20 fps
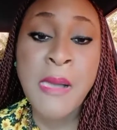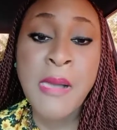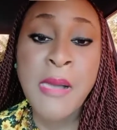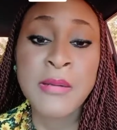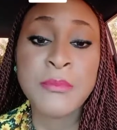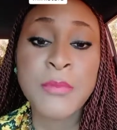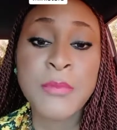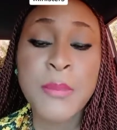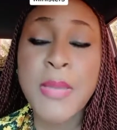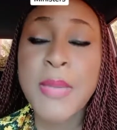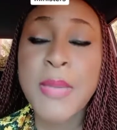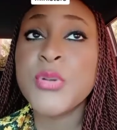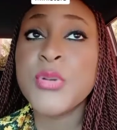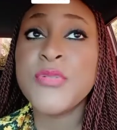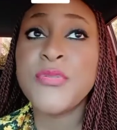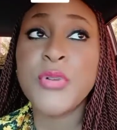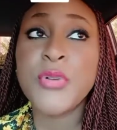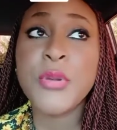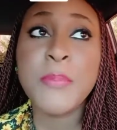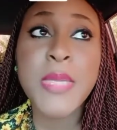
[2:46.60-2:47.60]
But my
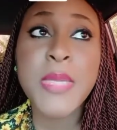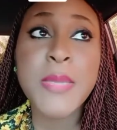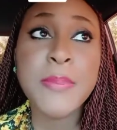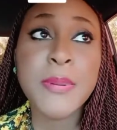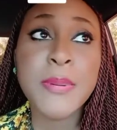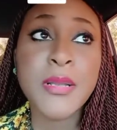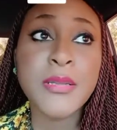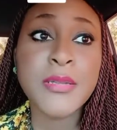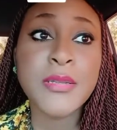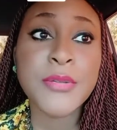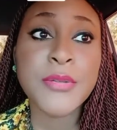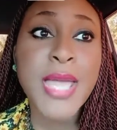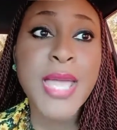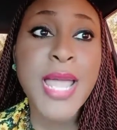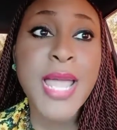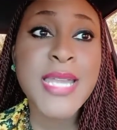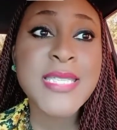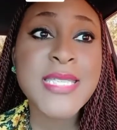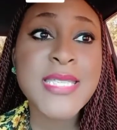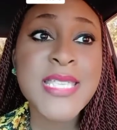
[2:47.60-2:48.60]
beautiful people, the
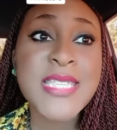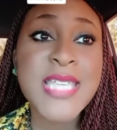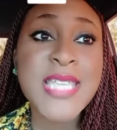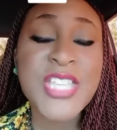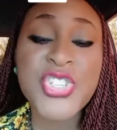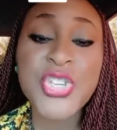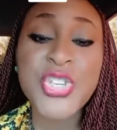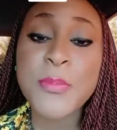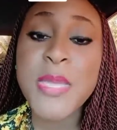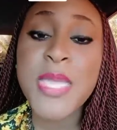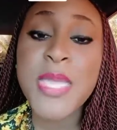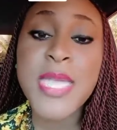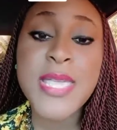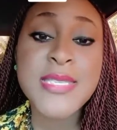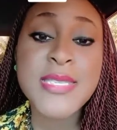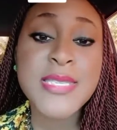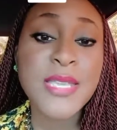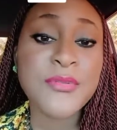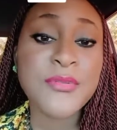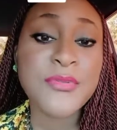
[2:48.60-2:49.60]
reality is that Jamaica
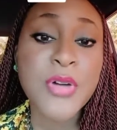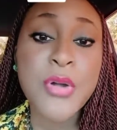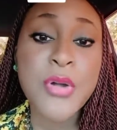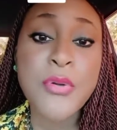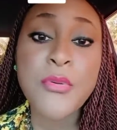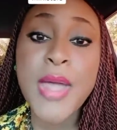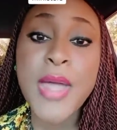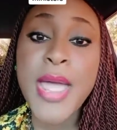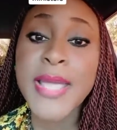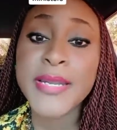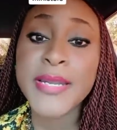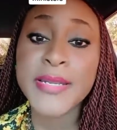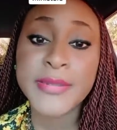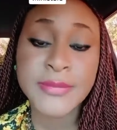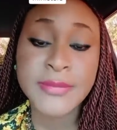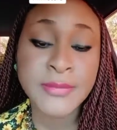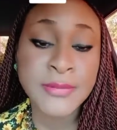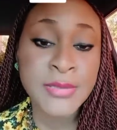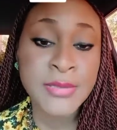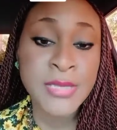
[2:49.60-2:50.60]
is in for a
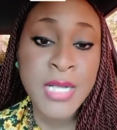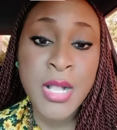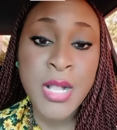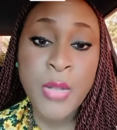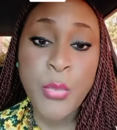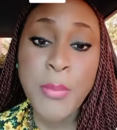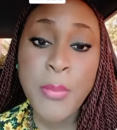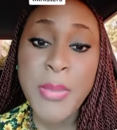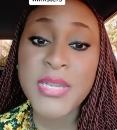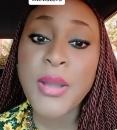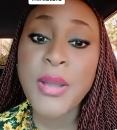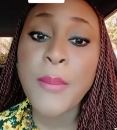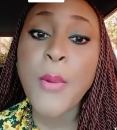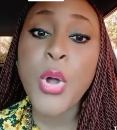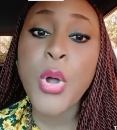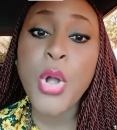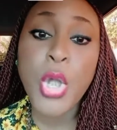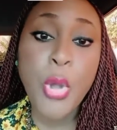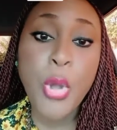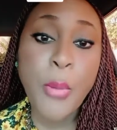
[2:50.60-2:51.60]
ride. We better
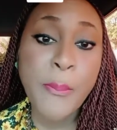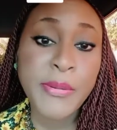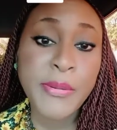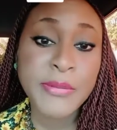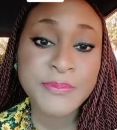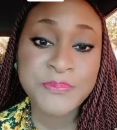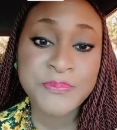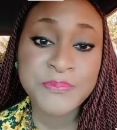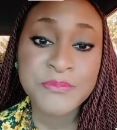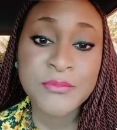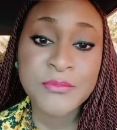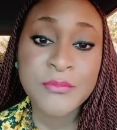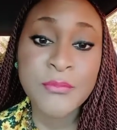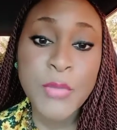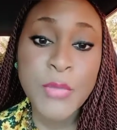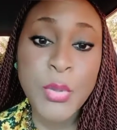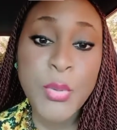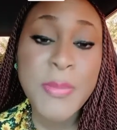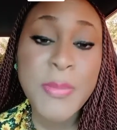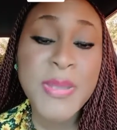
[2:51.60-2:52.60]
buckle up.
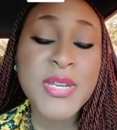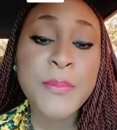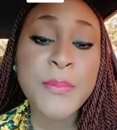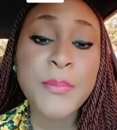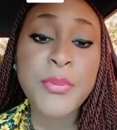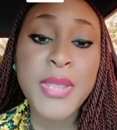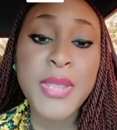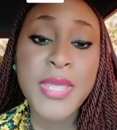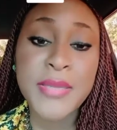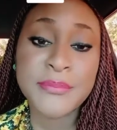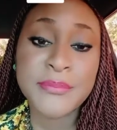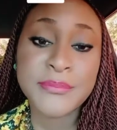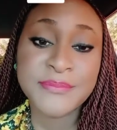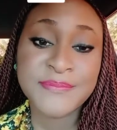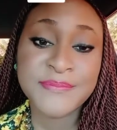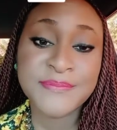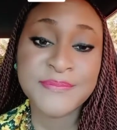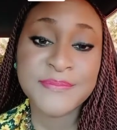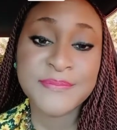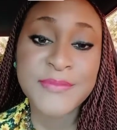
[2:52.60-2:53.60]
We better pray
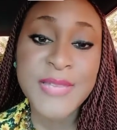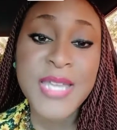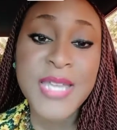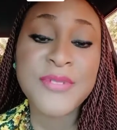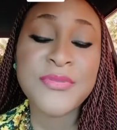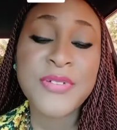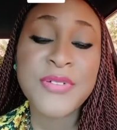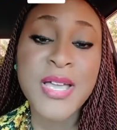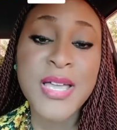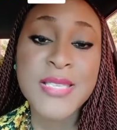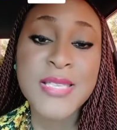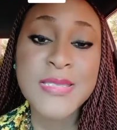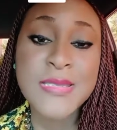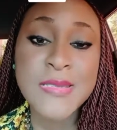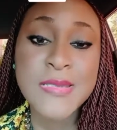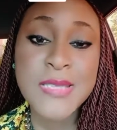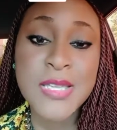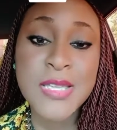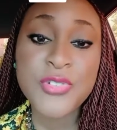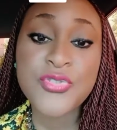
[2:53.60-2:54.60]
and
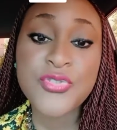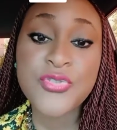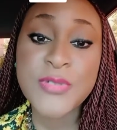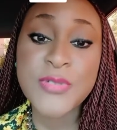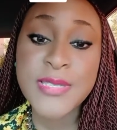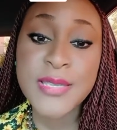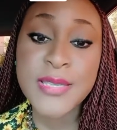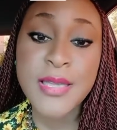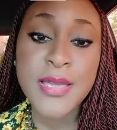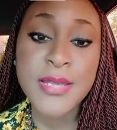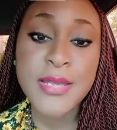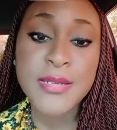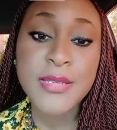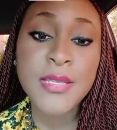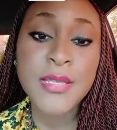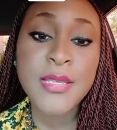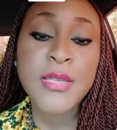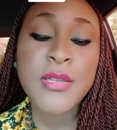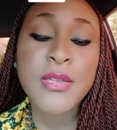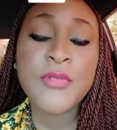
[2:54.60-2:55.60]
fast and trust God.
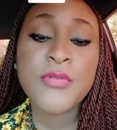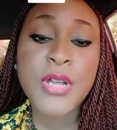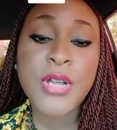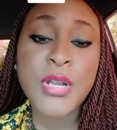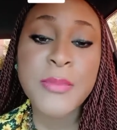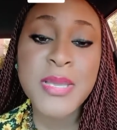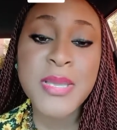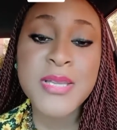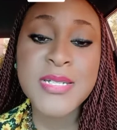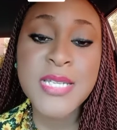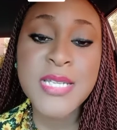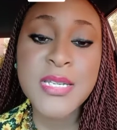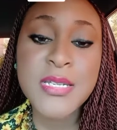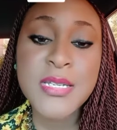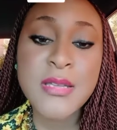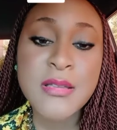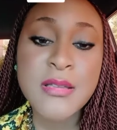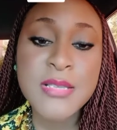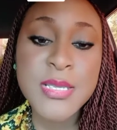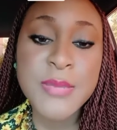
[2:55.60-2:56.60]
Follow me on
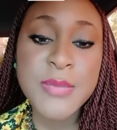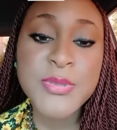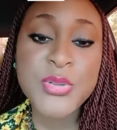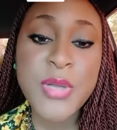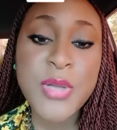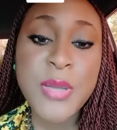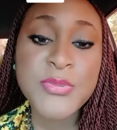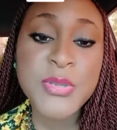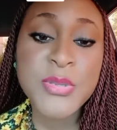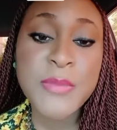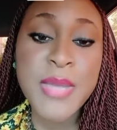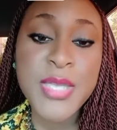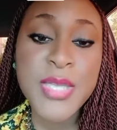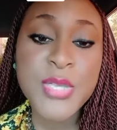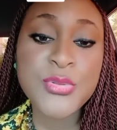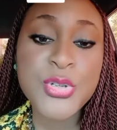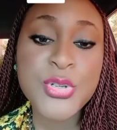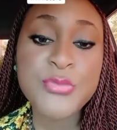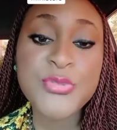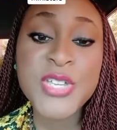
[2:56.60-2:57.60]
TikTok. Subscribe to my
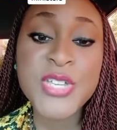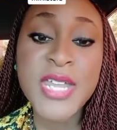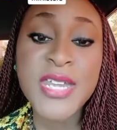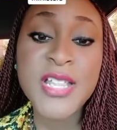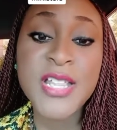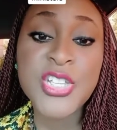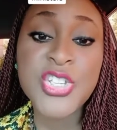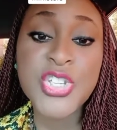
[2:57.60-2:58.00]
YouTube channel.